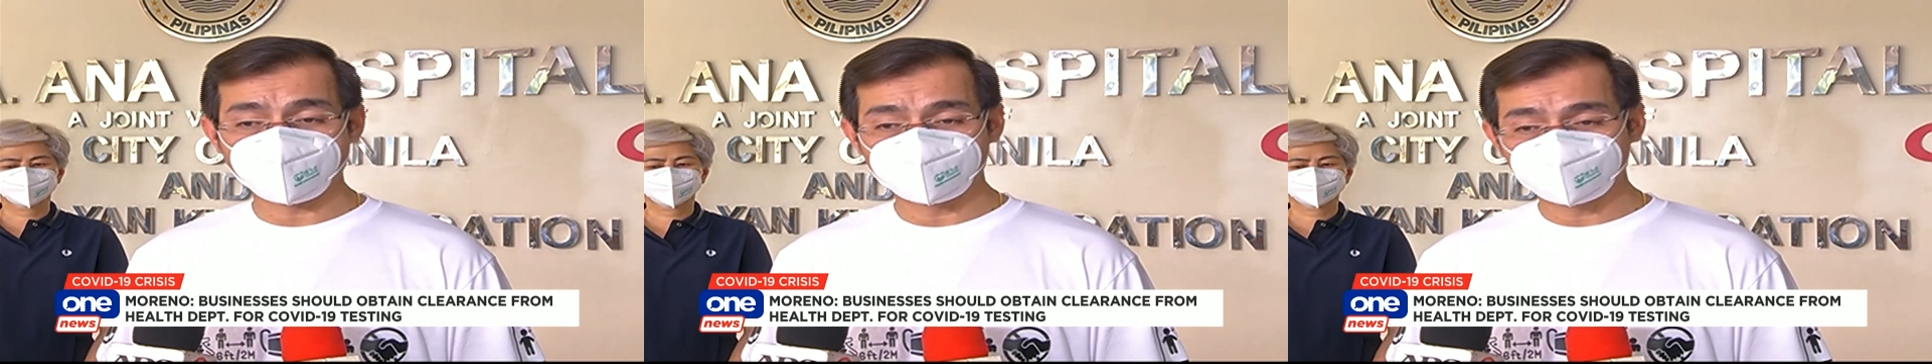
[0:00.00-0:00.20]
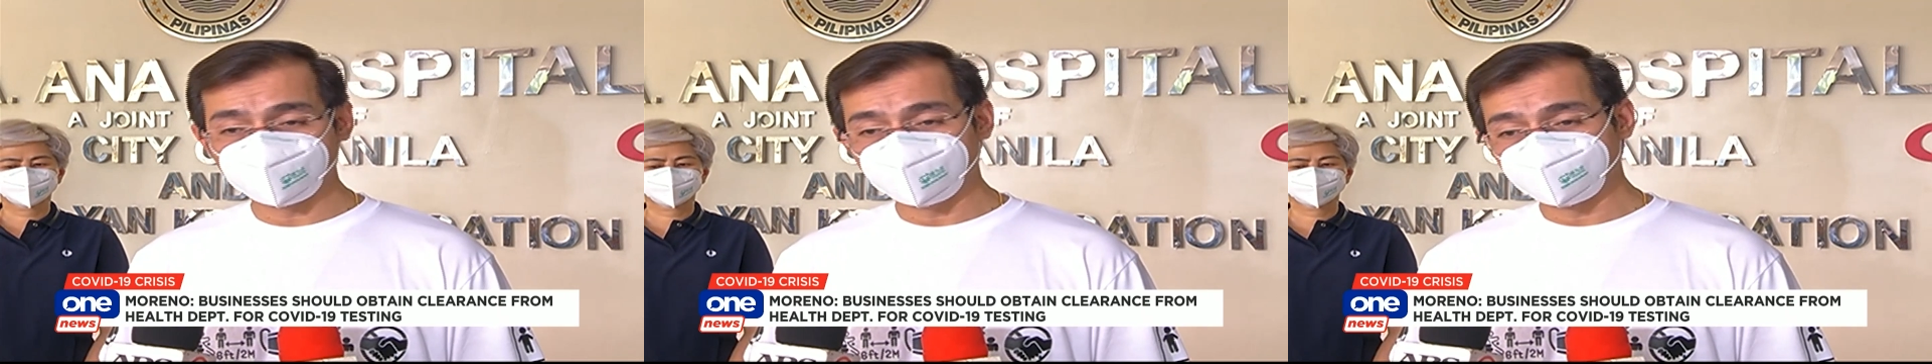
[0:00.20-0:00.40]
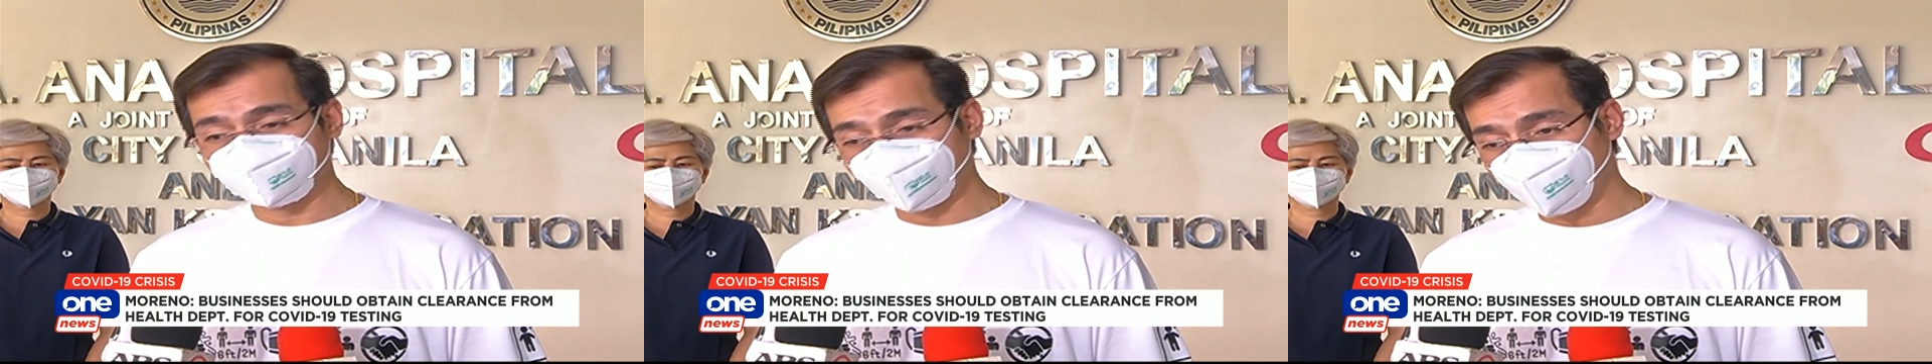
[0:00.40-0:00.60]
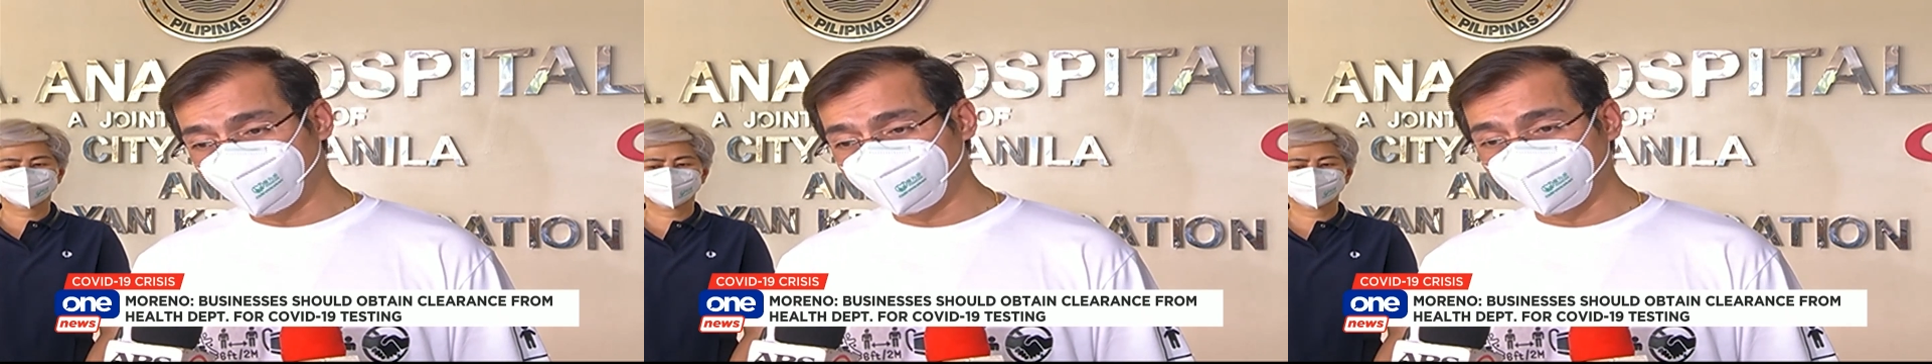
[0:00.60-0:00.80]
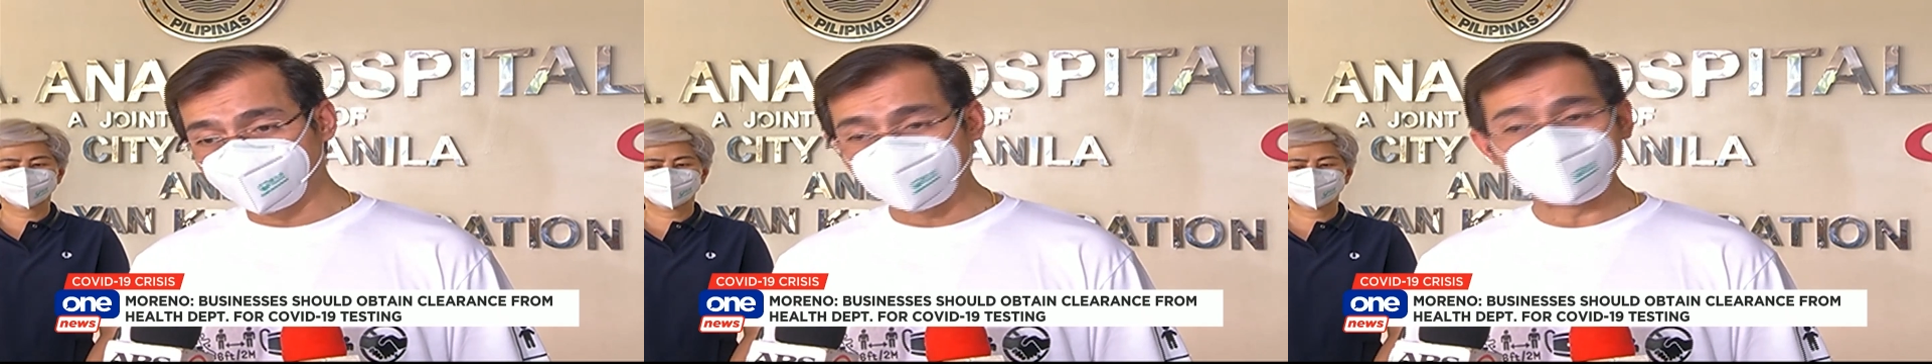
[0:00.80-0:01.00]
to
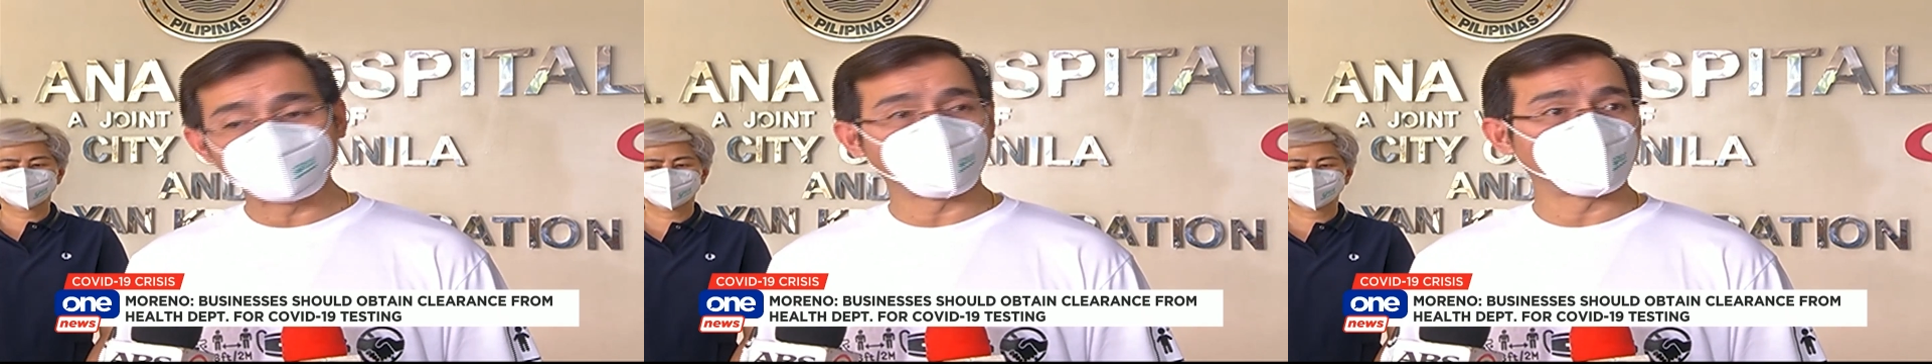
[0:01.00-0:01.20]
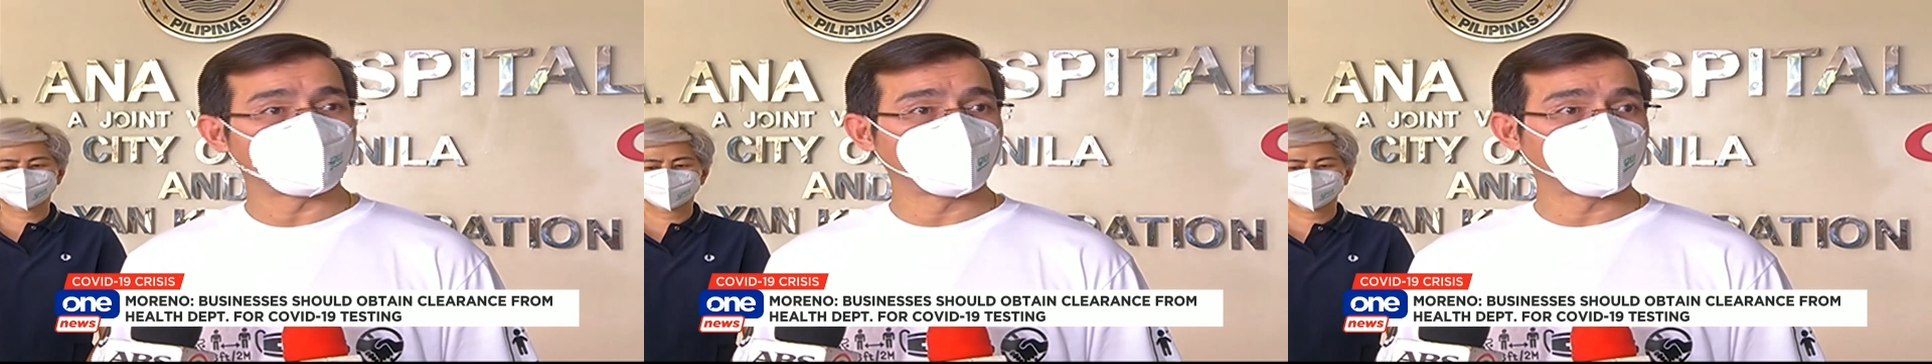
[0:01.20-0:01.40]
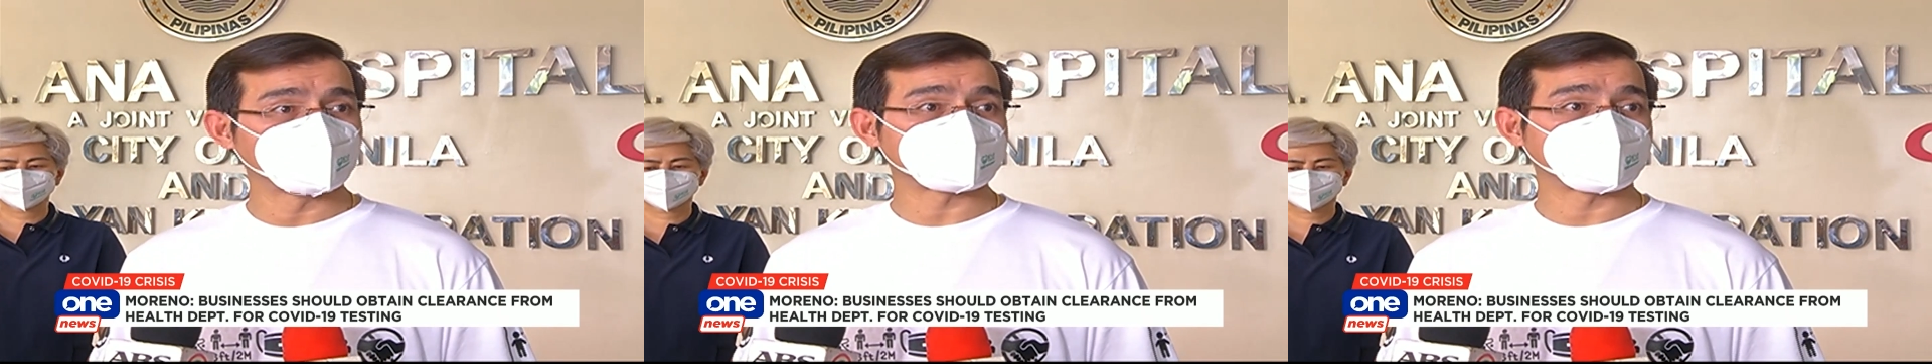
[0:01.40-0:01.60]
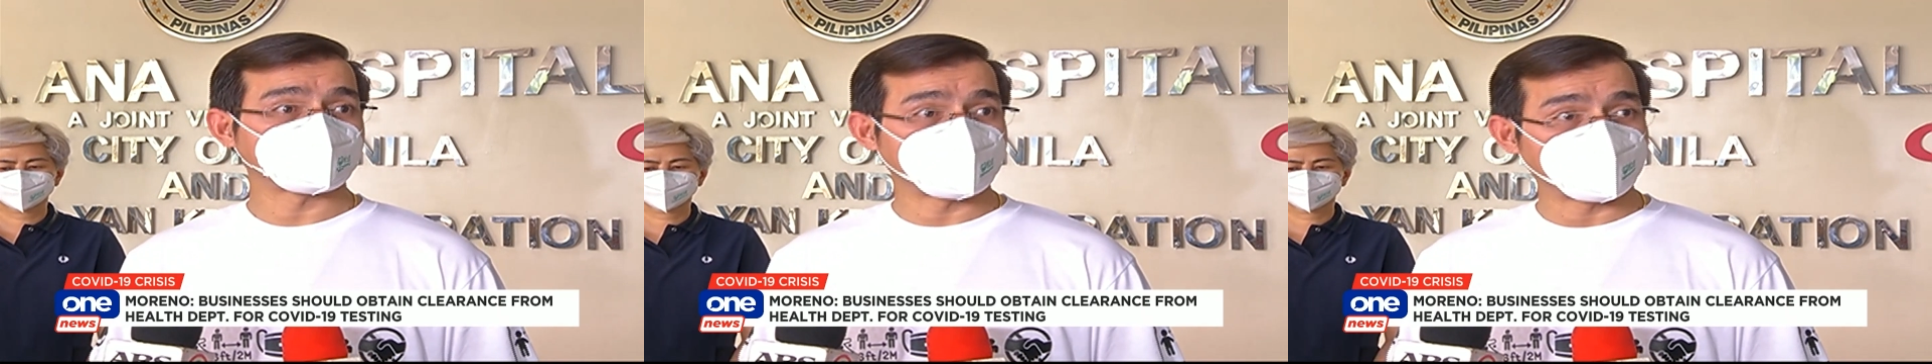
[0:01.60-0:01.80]
inform the people on what's going